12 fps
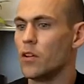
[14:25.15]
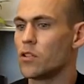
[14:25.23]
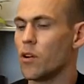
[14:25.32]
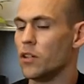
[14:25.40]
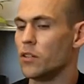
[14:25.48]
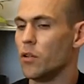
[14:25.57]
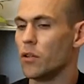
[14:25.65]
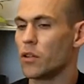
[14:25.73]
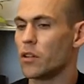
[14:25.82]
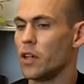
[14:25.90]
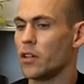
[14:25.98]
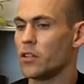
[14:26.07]
So I
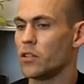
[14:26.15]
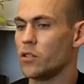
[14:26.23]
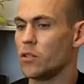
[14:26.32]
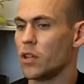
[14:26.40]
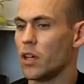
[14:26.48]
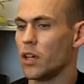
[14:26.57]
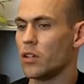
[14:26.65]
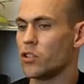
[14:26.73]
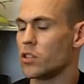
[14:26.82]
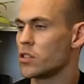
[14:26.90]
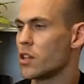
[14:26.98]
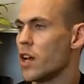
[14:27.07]
don't think that you can
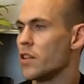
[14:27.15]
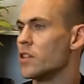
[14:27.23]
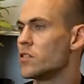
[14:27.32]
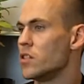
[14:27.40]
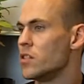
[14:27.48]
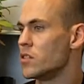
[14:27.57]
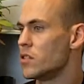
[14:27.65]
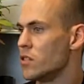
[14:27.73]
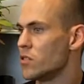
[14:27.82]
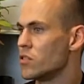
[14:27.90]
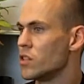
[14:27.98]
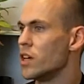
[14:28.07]
just say this is
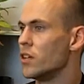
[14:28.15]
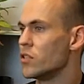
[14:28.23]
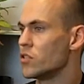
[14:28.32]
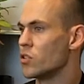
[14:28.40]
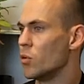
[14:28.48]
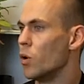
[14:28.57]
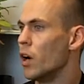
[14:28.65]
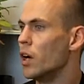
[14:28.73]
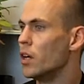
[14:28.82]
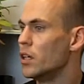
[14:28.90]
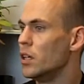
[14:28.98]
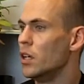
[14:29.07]
it, this is the
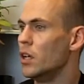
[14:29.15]
way.